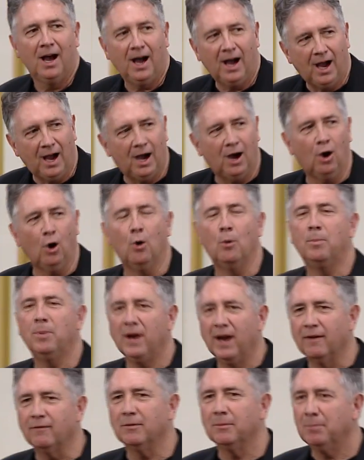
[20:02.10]
I hope
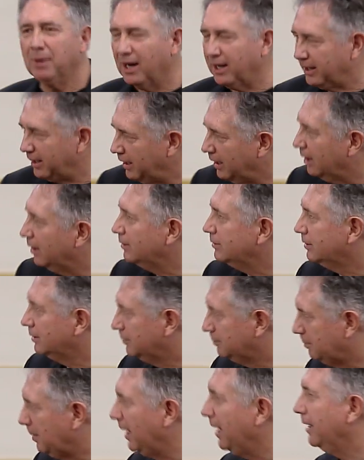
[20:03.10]
everybody else is
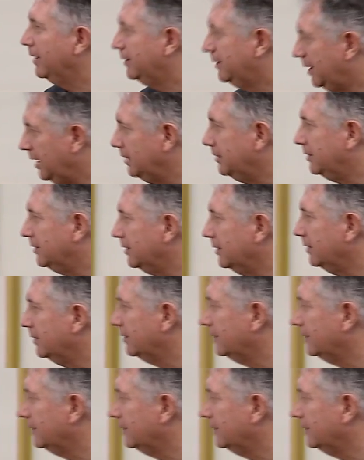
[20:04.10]
paying attention.